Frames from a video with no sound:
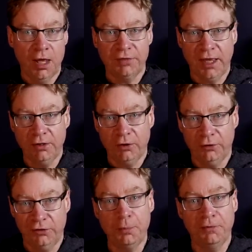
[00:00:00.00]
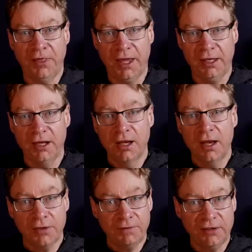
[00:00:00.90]
Then, on top of that,
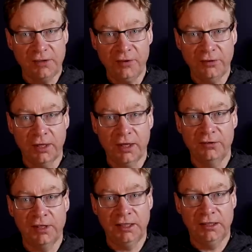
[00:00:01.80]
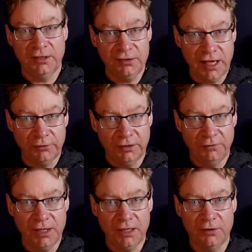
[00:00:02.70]
the fact Tesla are selling discounted
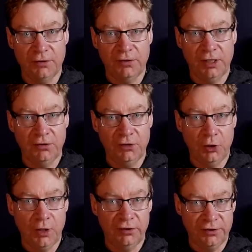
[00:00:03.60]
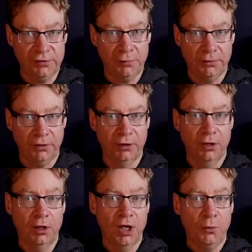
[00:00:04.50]
vehicles in the US this month
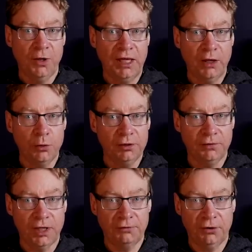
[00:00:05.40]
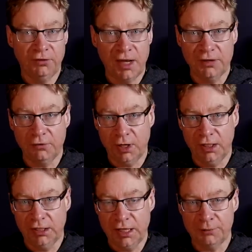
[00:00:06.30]
when they qualify for a tax
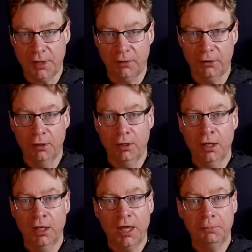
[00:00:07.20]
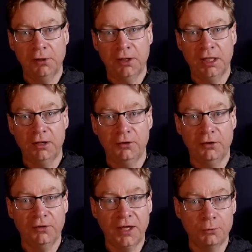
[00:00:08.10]
credit next month, implying
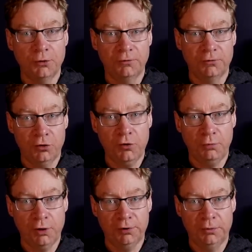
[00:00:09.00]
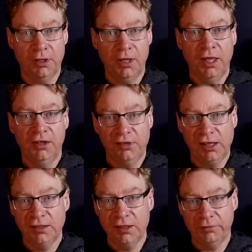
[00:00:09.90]
that they would have no problem
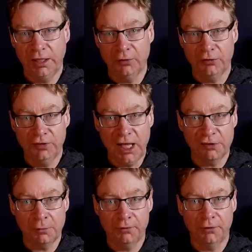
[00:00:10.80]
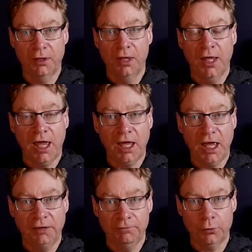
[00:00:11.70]
selling these vehicles next month at
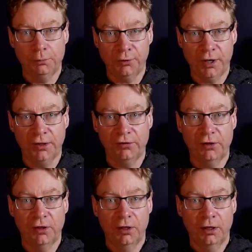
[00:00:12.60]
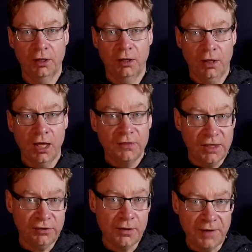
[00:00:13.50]
a full price.
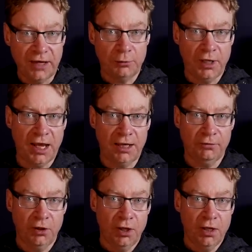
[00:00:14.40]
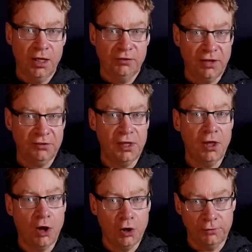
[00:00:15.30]
These are the facts we have. Tesla
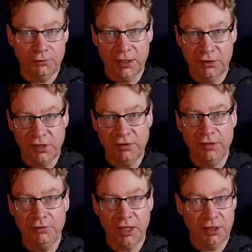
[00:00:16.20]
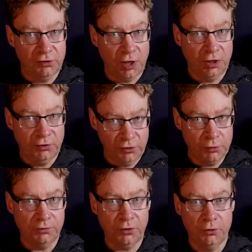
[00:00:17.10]
are offering incentives in China
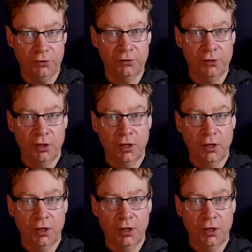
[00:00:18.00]
too, of course.